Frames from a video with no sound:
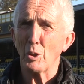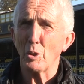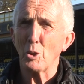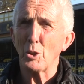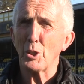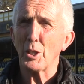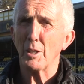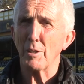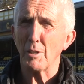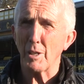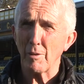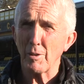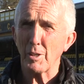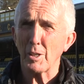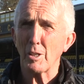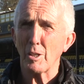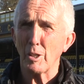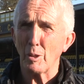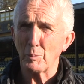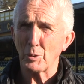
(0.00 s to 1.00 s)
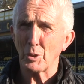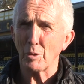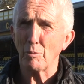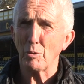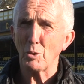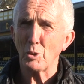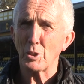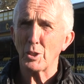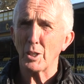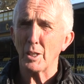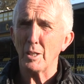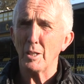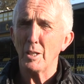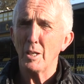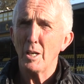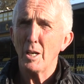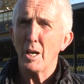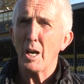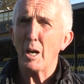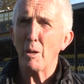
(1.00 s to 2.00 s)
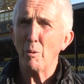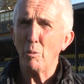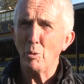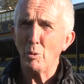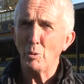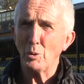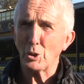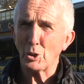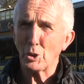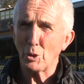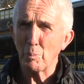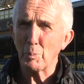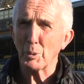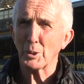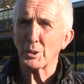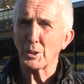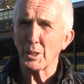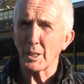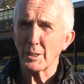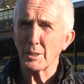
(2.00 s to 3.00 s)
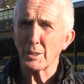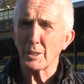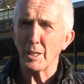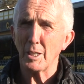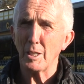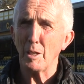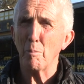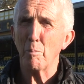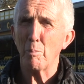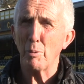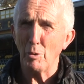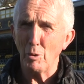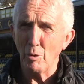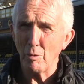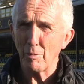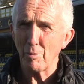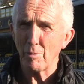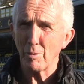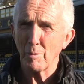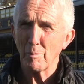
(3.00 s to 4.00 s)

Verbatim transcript: Looking, the other clubs have looked at how Super Six can improve.